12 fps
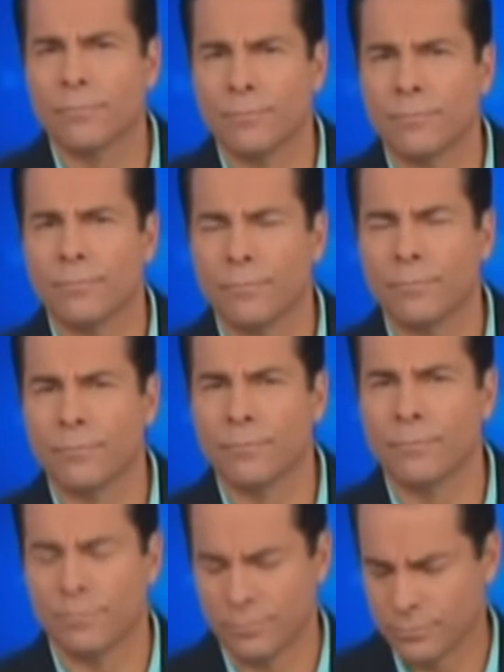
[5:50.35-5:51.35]

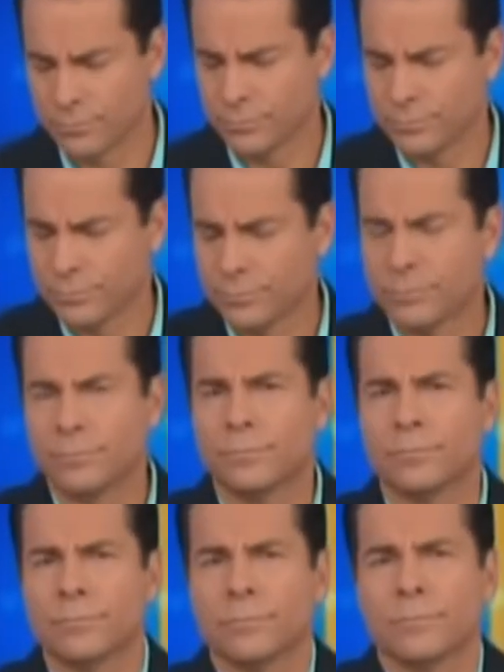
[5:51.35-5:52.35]

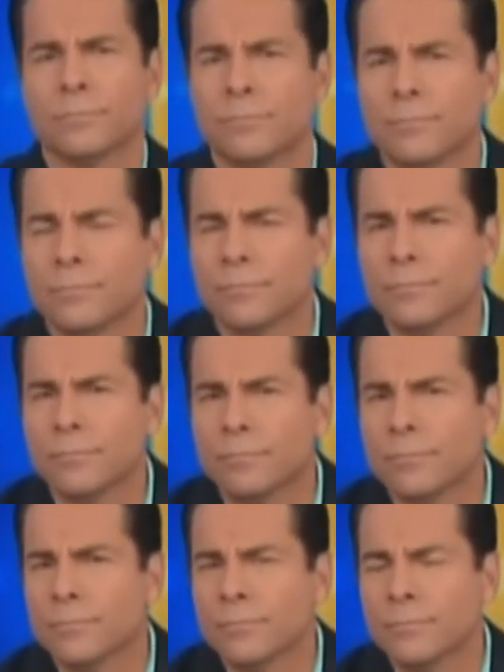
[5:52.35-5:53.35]

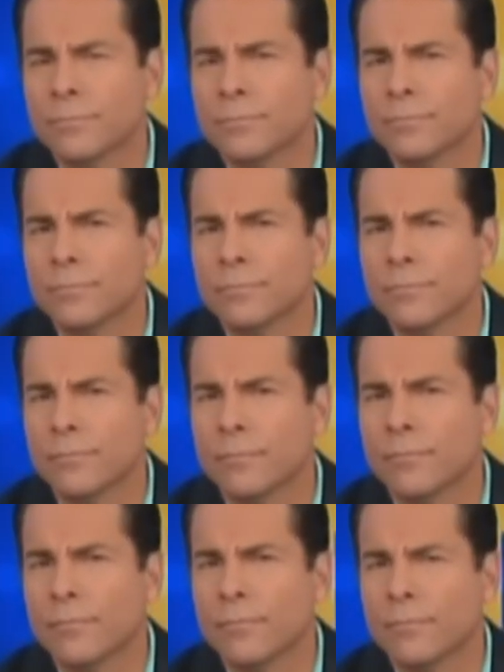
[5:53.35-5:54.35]

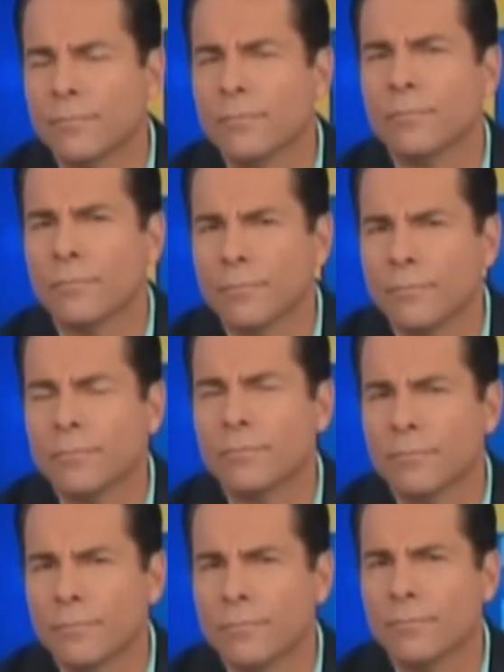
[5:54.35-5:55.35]

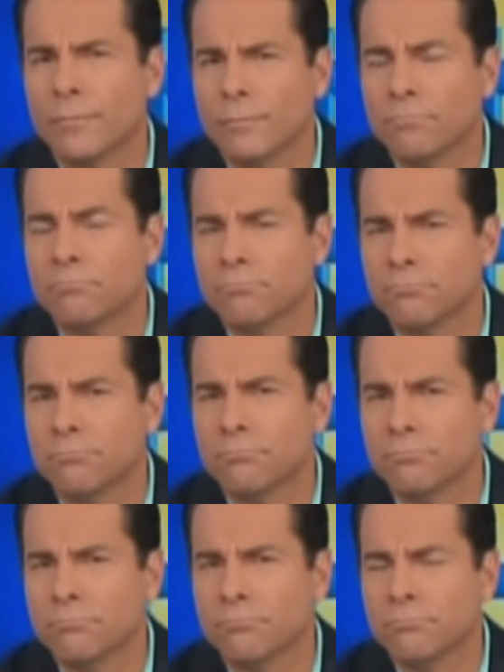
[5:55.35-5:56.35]

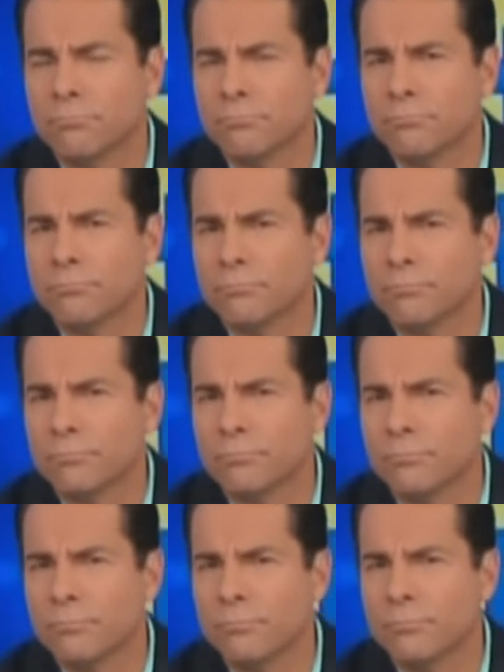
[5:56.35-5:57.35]

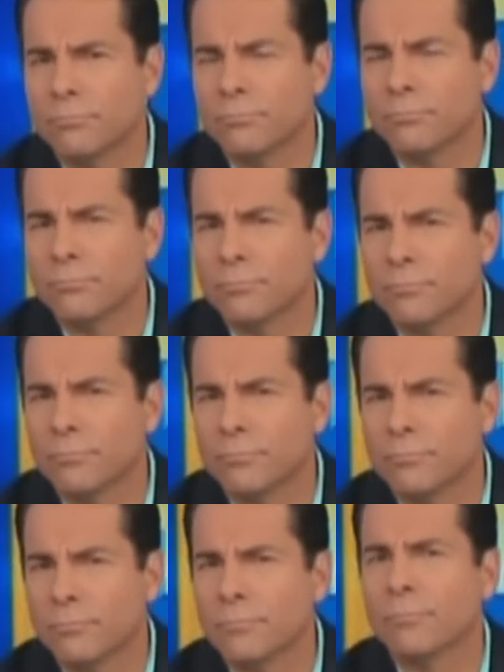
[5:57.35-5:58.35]
The person shown says nothing.